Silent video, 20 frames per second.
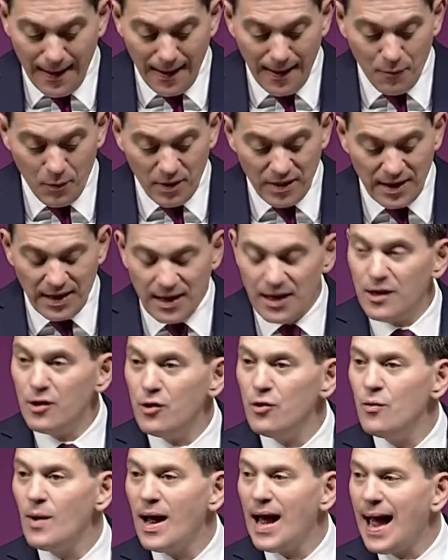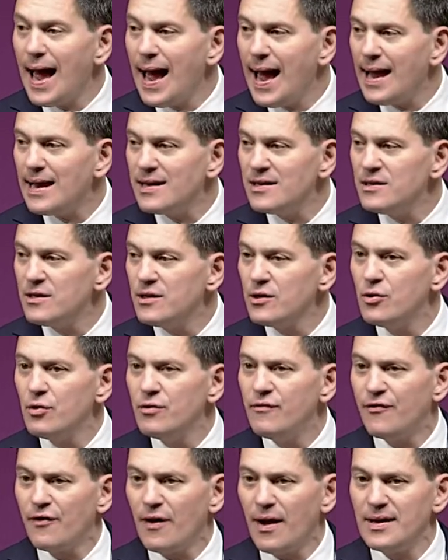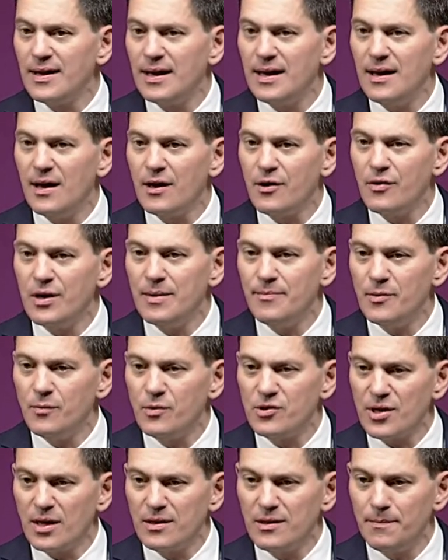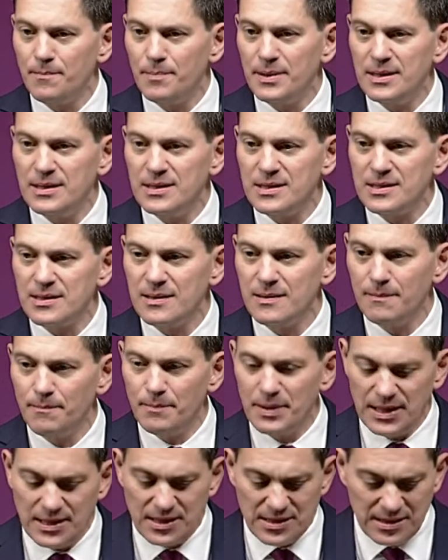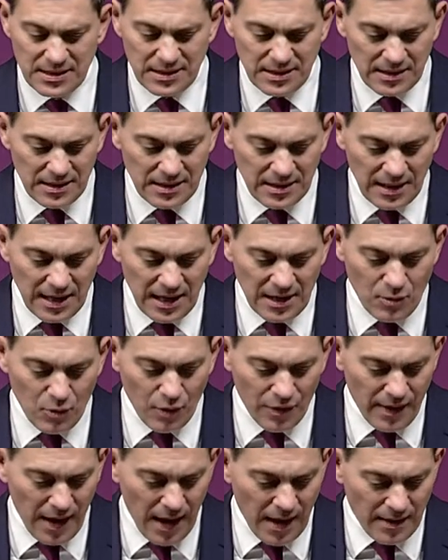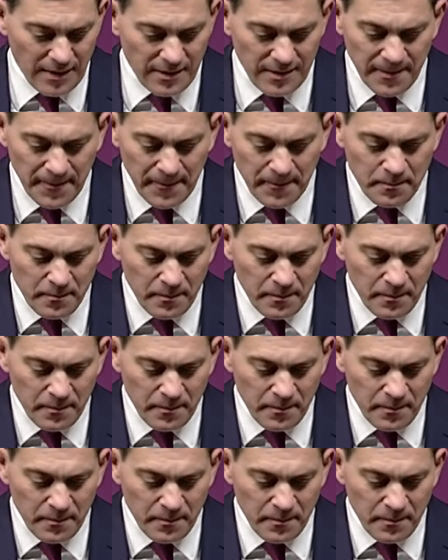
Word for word: uh, with the EU and the Good Friday Agreement, which underpins peace in Northern Ireland.